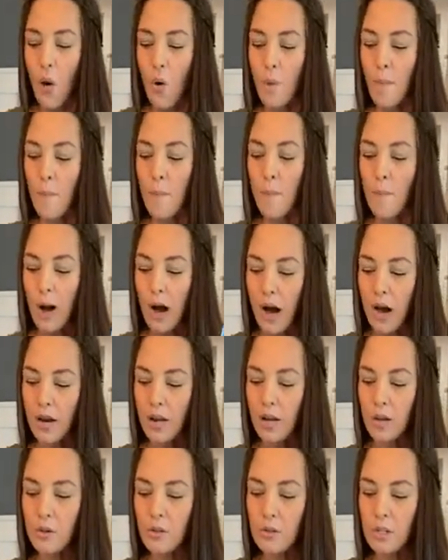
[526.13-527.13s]

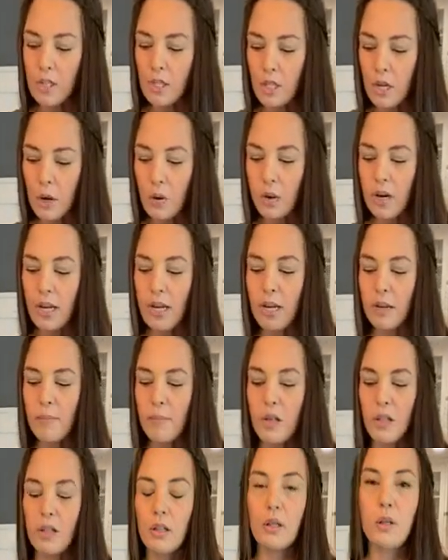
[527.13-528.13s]

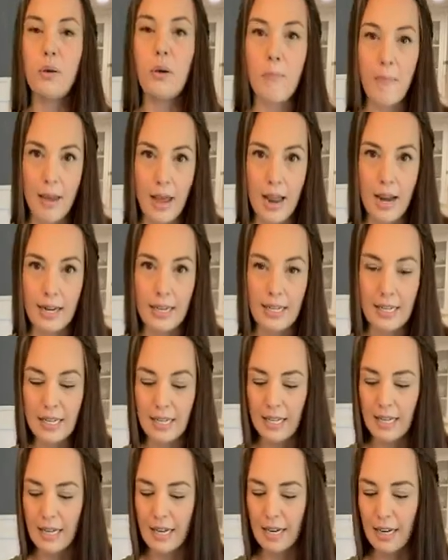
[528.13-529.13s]
Monosodium glutamate.
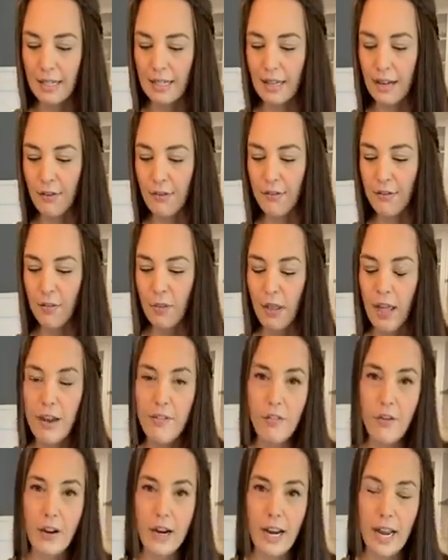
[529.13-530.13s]
It's a
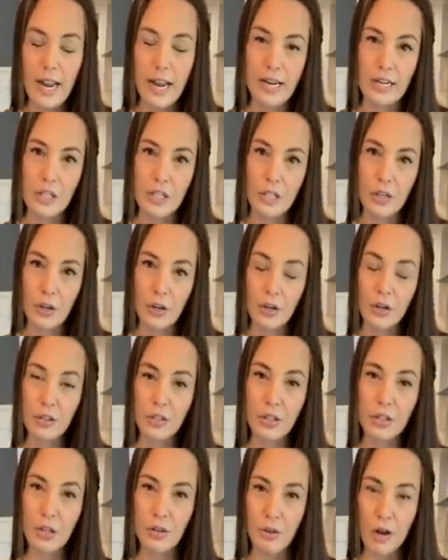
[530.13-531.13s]
flavor enhancer.
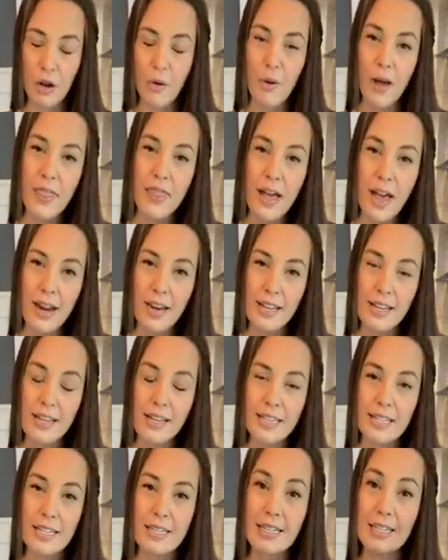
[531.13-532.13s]
Do you know what that
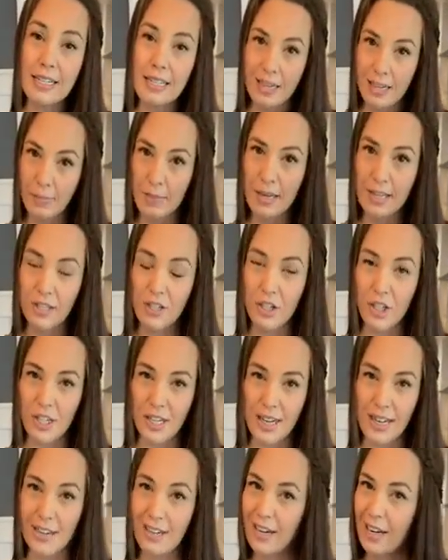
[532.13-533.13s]
is?
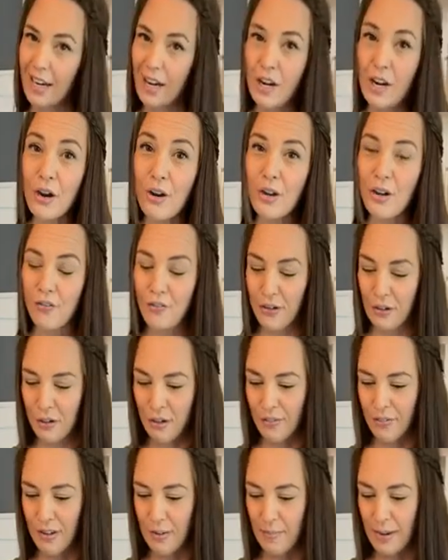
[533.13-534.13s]
MSG. I know you've heard
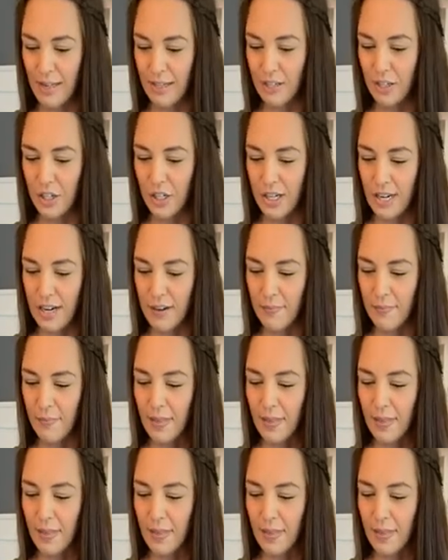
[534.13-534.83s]
of MSG.